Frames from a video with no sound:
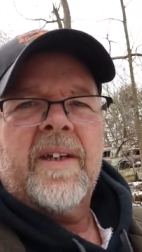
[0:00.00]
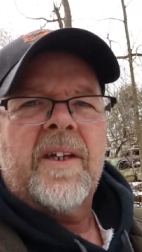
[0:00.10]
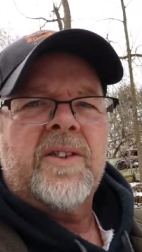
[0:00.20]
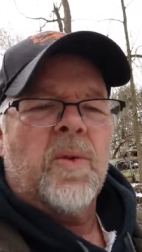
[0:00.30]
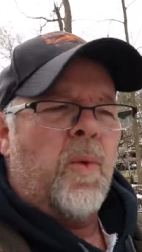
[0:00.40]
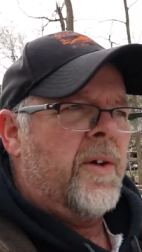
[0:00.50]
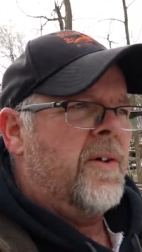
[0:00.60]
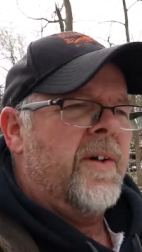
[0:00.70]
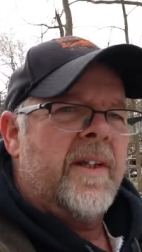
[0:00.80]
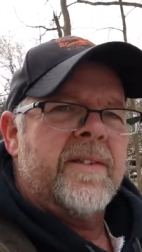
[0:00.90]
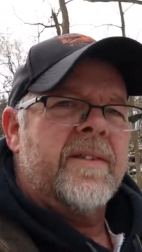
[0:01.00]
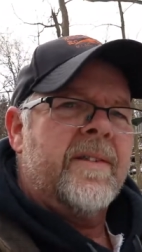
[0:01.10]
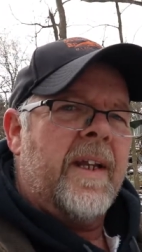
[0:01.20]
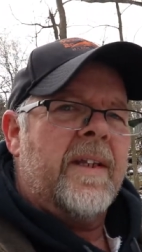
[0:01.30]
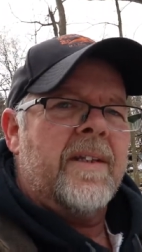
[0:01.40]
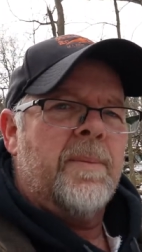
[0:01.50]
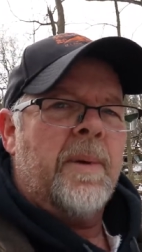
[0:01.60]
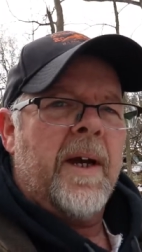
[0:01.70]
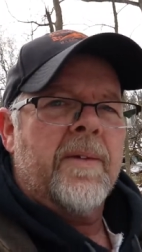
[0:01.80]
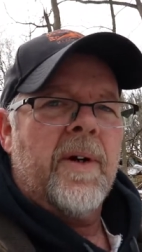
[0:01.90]
in case you're wondering, that's Nate in the
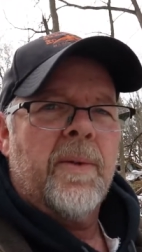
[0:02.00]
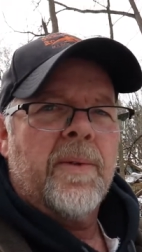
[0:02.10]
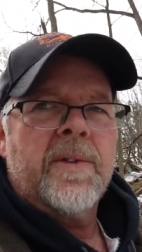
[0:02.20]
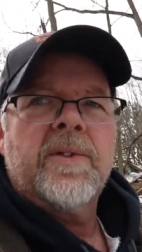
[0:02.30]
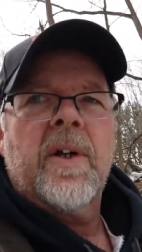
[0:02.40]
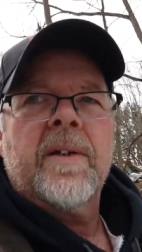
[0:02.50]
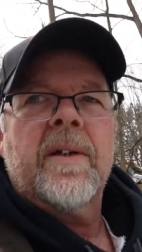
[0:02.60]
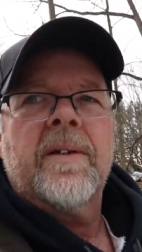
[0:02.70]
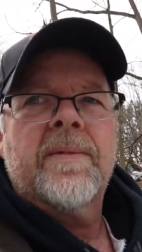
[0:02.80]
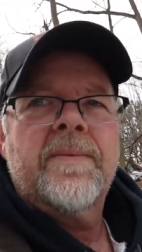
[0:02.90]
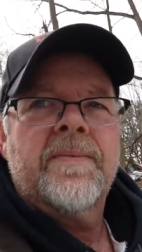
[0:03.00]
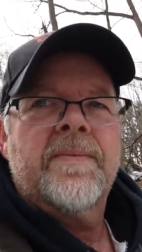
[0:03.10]
background with his shotgun.